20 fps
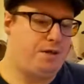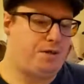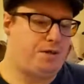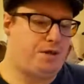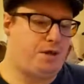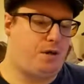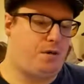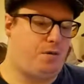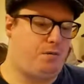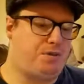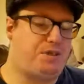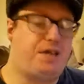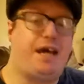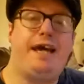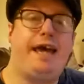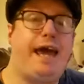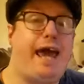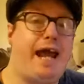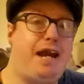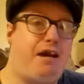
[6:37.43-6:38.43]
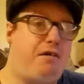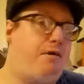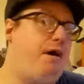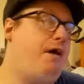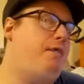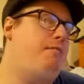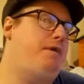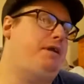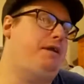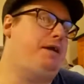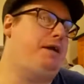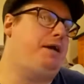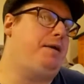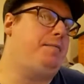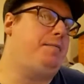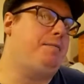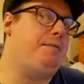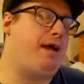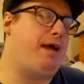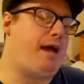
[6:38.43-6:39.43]
So take it anywhere with you,
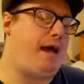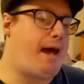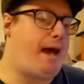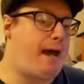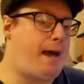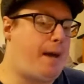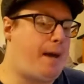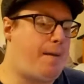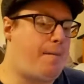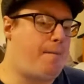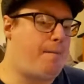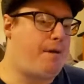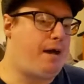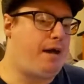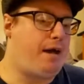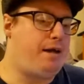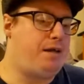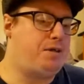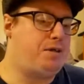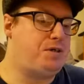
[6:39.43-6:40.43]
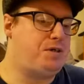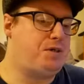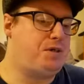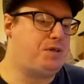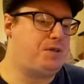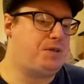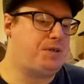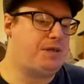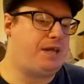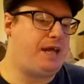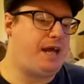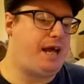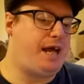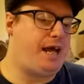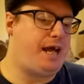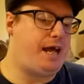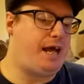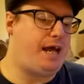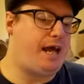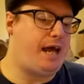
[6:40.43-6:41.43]
and it's just
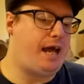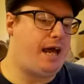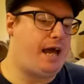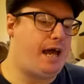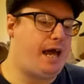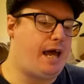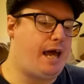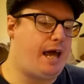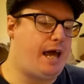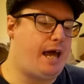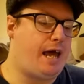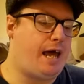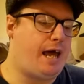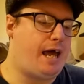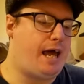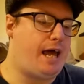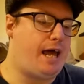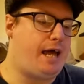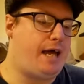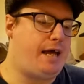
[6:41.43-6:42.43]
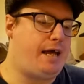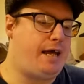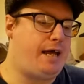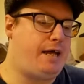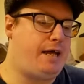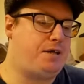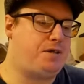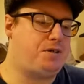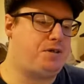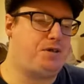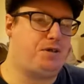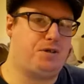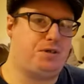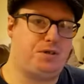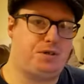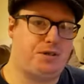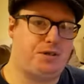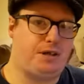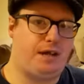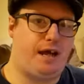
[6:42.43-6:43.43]
it's
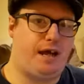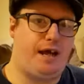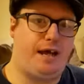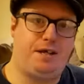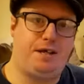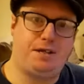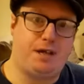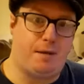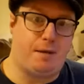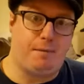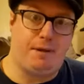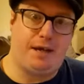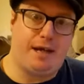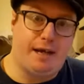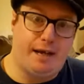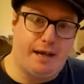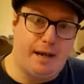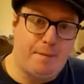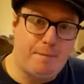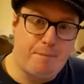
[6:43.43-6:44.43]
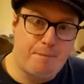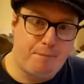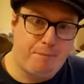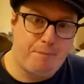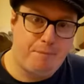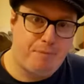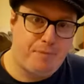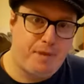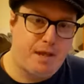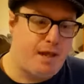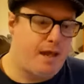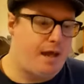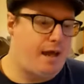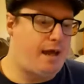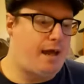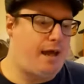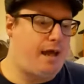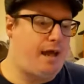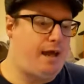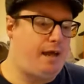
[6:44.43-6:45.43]
just a time killer.
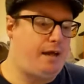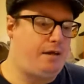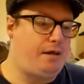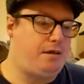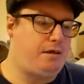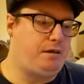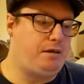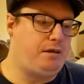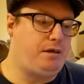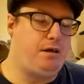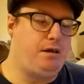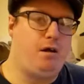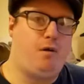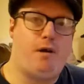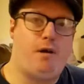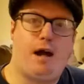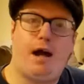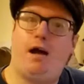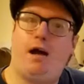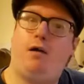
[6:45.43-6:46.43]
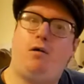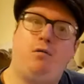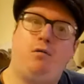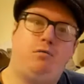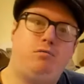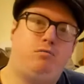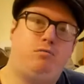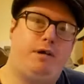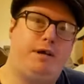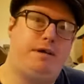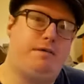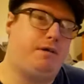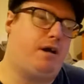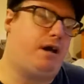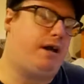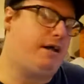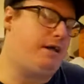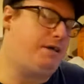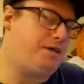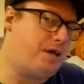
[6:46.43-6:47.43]
And you know how when you've
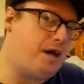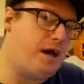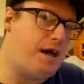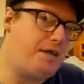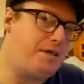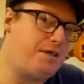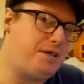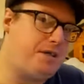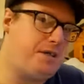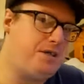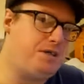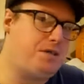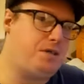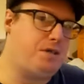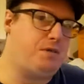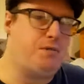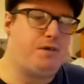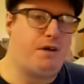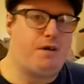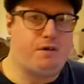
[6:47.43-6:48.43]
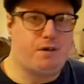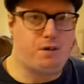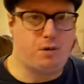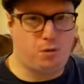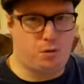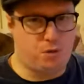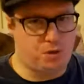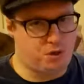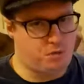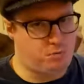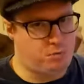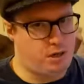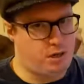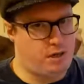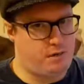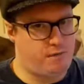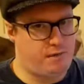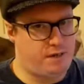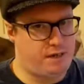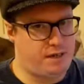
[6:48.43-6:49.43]
got anxiety and stuff, your thoughts
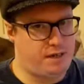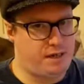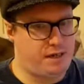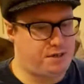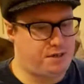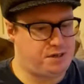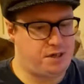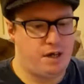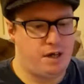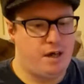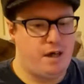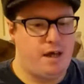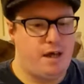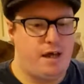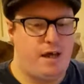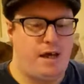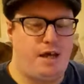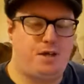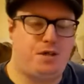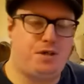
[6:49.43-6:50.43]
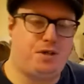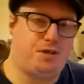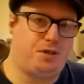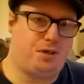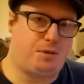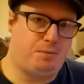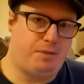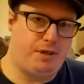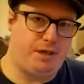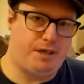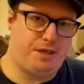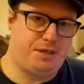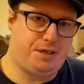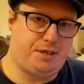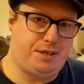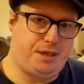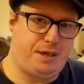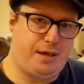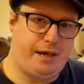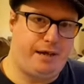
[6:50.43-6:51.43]
wander and things, it's just something
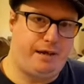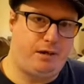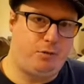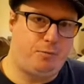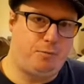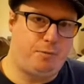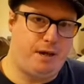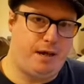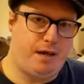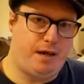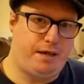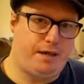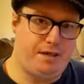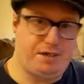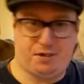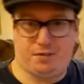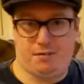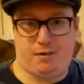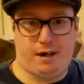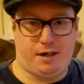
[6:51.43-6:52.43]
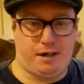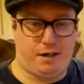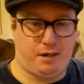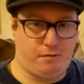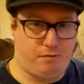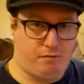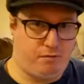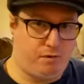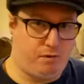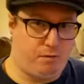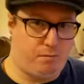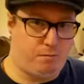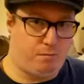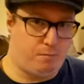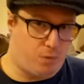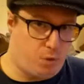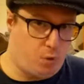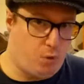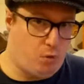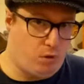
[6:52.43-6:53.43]
to help distract you
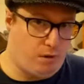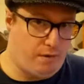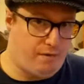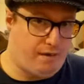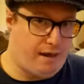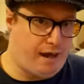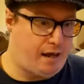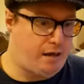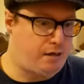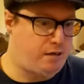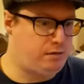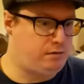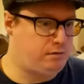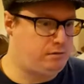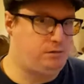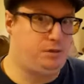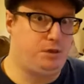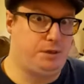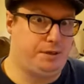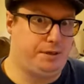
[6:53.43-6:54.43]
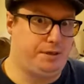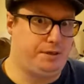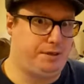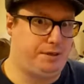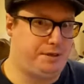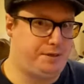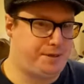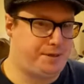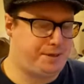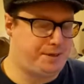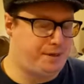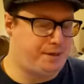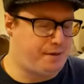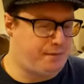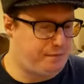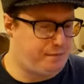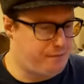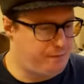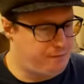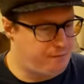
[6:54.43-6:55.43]
from all of that good
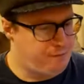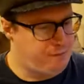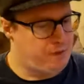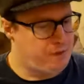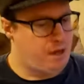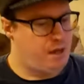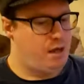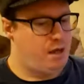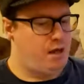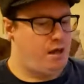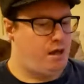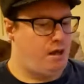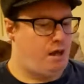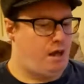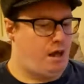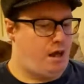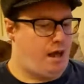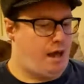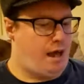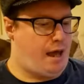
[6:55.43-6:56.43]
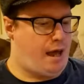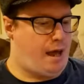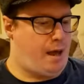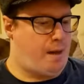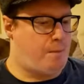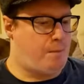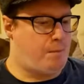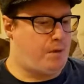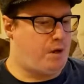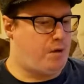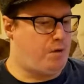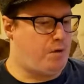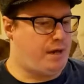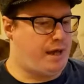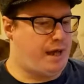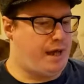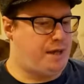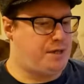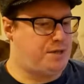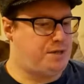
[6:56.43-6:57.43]
stuff.
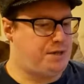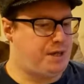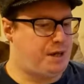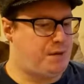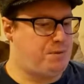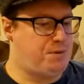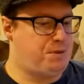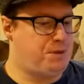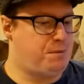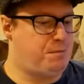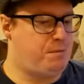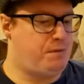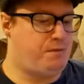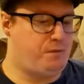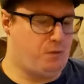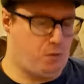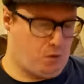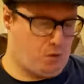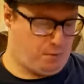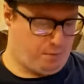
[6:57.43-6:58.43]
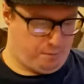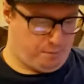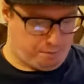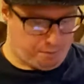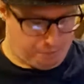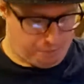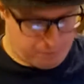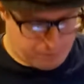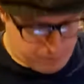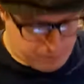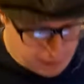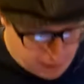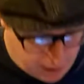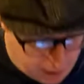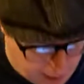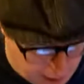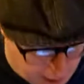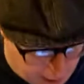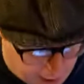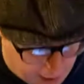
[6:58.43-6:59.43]
Okay, so that was number 4.
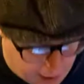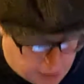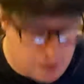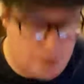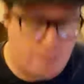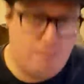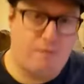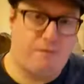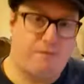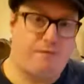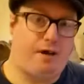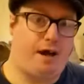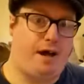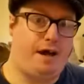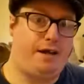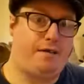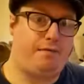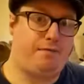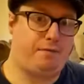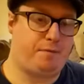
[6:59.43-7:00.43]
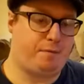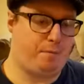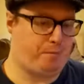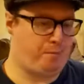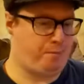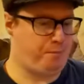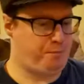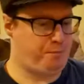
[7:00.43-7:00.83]
Number 5.